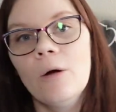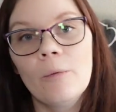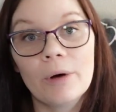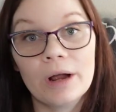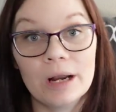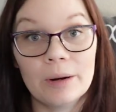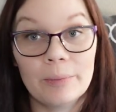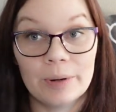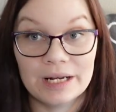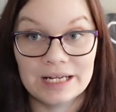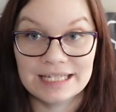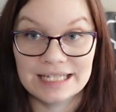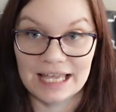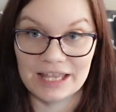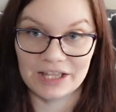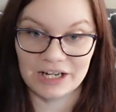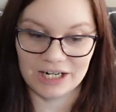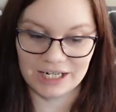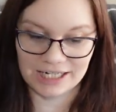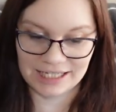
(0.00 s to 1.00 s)
we're gonna put it
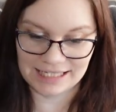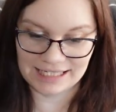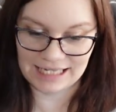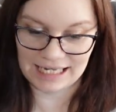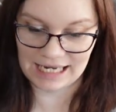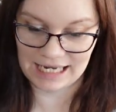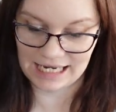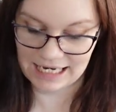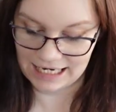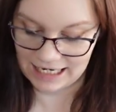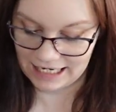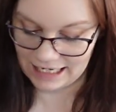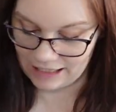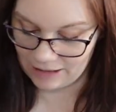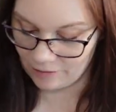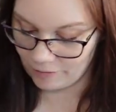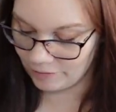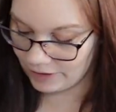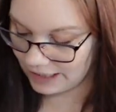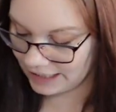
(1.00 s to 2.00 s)
together and
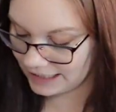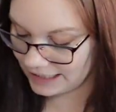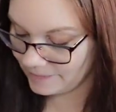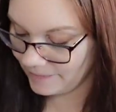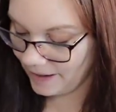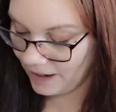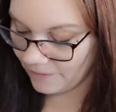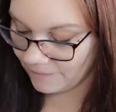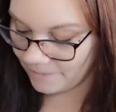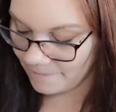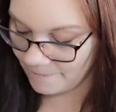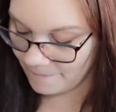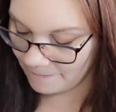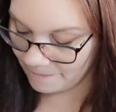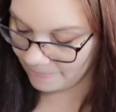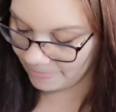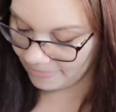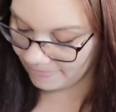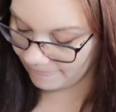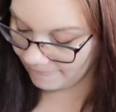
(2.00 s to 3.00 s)
see what it's about.
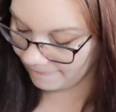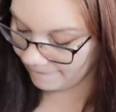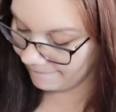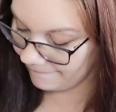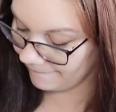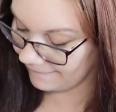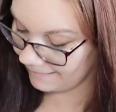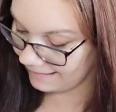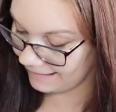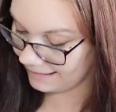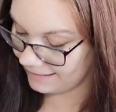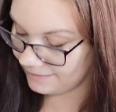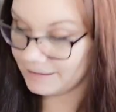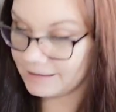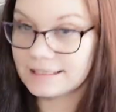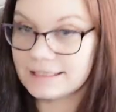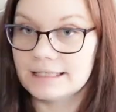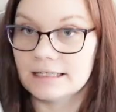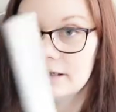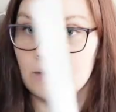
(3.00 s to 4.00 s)

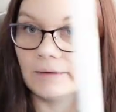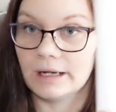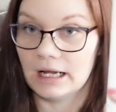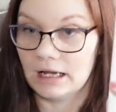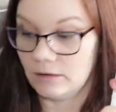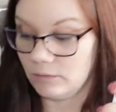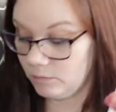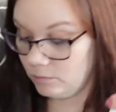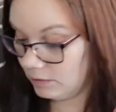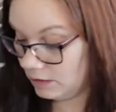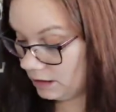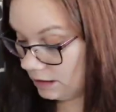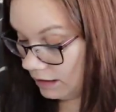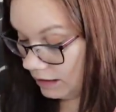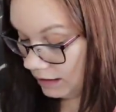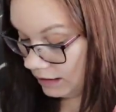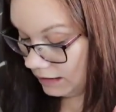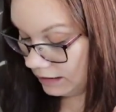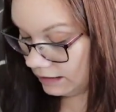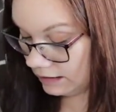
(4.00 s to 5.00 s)
So we got
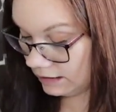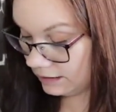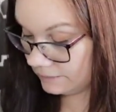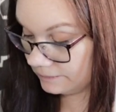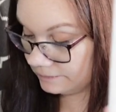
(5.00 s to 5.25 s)
one,